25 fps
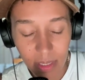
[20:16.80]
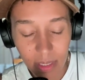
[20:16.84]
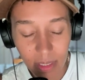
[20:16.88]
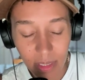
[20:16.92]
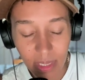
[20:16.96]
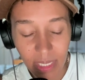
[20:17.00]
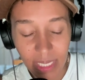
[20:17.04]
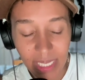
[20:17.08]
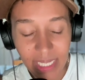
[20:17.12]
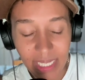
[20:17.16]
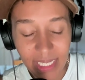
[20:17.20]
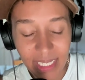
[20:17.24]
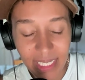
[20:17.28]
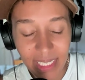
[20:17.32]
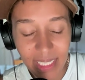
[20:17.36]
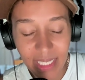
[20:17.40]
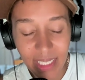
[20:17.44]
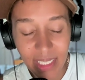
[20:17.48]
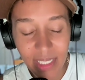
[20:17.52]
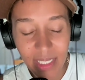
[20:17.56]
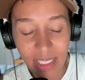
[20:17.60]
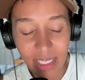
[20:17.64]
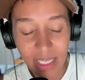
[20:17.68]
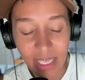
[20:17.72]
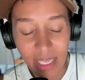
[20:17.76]

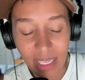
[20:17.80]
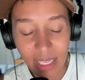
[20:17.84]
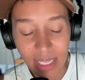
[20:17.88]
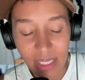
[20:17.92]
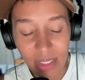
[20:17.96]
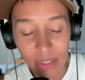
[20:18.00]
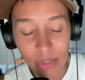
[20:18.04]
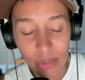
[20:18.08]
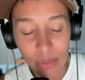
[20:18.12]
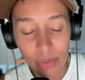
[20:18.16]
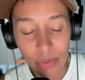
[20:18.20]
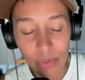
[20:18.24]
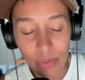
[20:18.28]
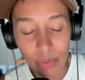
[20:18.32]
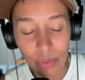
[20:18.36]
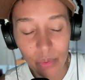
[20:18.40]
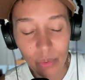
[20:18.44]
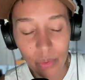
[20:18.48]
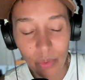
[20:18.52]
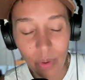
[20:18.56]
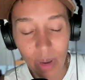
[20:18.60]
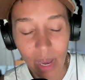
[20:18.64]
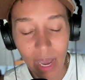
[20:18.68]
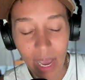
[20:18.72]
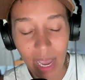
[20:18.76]
leaning
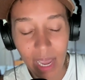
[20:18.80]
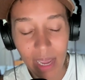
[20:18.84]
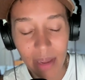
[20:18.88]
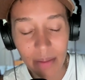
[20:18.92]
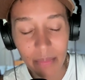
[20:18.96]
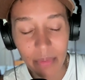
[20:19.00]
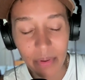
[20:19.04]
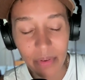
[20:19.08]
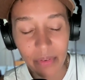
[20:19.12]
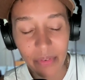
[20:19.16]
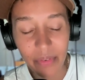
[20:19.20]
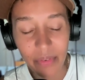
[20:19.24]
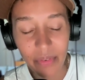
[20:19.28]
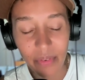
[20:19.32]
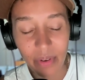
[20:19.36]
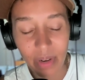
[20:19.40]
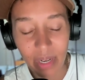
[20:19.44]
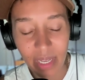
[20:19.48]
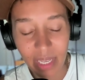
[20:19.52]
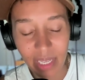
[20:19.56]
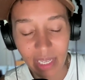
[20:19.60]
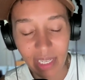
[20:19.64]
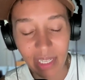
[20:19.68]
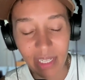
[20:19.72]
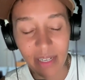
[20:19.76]
into I'm
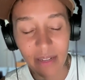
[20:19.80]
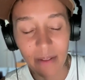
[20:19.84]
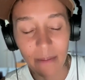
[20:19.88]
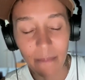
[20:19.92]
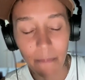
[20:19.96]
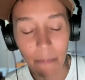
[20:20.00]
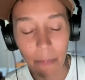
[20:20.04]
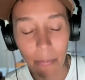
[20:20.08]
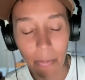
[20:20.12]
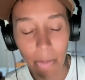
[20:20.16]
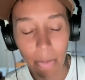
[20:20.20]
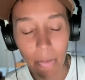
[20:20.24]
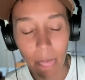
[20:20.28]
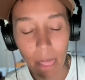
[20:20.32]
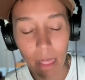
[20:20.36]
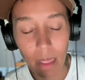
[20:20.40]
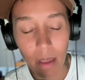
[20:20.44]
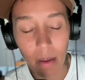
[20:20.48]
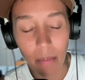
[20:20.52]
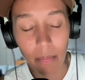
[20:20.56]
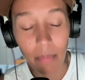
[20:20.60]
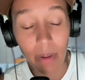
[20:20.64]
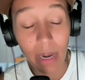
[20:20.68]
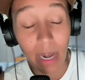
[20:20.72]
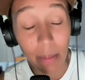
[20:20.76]
afraid,
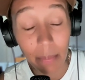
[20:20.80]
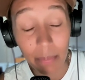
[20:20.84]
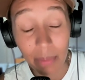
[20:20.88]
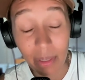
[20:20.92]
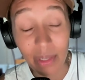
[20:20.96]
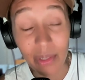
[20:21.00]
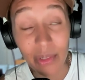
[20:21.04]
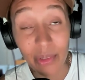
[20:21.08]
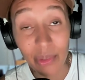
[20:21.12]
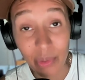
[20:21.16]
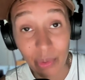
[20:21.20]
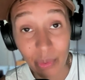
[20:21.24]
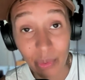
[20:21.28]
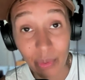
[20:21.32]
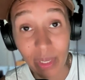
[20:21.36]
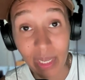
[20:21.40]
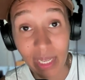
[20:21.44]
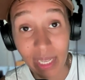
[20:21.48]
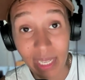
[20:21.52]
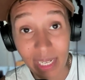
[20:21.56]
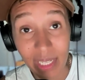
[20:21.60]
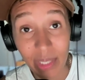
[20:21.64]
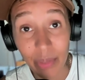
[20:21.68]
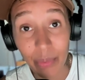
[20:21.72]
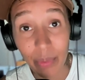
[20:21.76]
but I'm going to do it
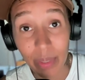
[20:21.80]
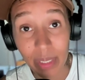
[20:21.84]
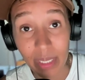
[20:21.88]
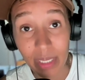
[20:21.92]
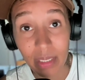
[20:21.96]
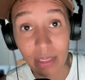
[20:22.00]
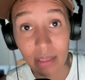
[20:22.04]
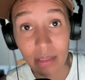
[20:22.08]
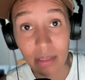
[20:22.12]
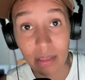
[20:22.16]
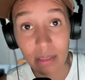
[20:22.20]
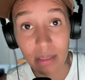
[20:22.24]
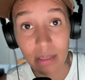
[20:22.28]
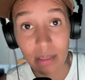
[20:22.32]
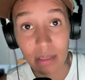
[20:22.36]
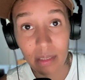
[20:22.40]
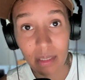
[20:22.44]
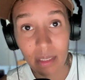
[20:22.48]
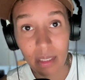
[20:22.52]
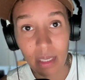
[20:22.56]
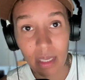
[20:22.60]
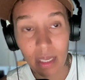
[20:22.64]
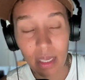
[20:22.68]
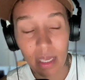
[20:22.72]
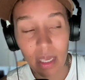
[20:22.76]
anyways
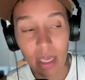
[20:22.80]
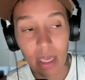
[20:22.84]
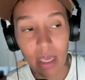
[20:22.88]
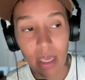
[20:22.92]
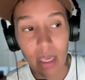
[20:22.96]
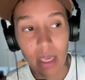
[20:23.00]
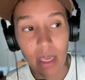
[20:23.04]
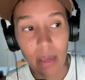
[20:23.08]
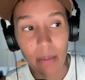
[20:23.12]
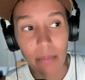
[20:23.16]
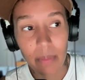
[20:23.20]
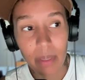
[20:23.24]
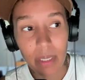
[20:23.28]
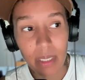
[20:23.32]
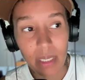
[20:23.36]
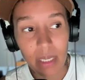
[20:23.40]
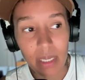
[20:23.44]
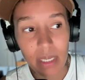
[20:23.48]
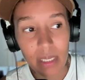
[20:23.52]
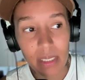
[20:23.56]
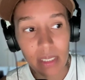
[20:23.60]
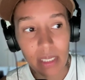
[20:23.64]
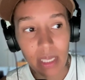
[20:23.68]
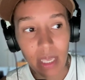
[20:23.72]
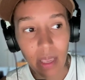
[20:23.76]

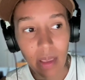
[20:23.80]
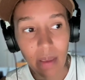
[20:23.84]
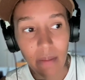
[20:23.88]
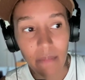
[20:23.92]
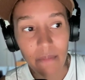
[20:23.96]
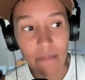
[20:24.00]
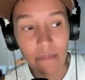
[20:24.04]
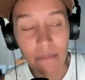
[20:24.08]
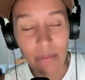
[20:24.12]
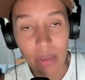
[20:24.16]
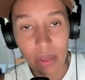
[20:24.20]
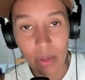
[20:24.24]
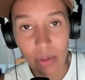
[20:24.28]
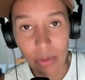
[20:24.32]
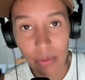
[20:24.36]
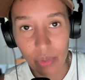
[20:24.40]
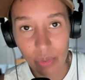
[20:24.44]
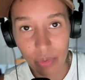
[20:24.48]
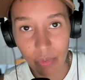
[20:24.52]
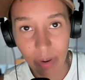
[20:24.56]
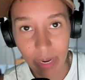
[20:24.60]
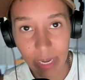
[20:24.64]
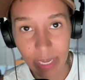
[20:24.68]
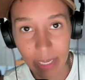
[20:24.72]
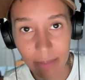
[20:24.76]
because it
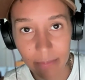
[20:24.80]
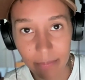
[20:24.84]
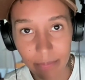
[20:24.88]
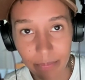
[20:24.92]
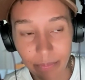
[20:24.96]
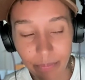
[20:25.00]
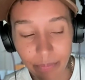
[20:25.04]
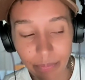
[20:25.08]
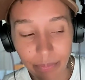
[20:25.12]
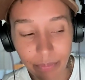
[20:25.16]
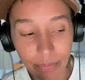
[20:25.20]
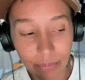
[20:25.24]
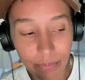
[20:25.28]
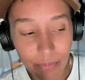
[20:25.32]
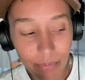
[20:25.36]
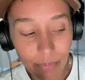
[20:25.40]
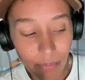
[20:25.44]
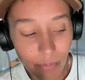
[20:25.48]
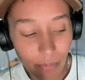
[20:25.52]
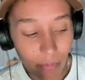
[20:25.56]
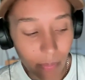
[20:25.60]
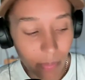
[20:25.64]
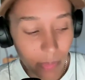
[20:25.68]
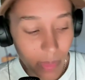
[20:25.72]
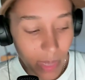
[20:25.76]
feels right.
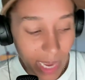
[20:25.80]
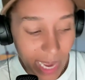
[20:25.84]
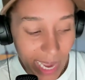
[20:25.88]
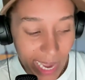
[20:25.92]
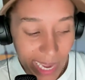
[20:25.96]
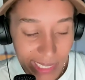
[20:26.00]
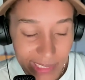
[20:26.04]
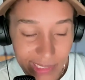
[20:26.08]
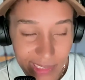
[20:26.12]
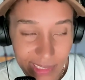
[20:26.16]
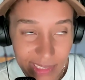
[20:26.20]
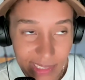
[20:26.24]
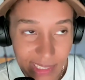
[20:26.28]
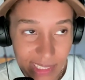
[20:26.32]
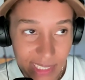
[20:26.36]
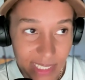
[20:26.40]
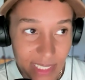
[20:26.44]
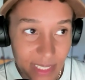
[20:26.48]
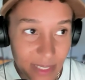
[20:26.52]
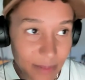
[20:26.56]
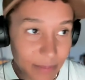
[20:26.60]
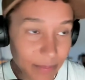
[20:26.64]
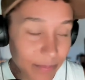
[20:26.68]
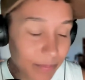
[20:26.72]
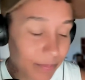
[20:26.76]
I
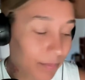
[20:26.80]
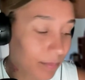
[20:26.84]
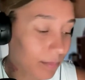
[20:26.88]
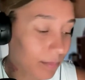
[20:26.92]
see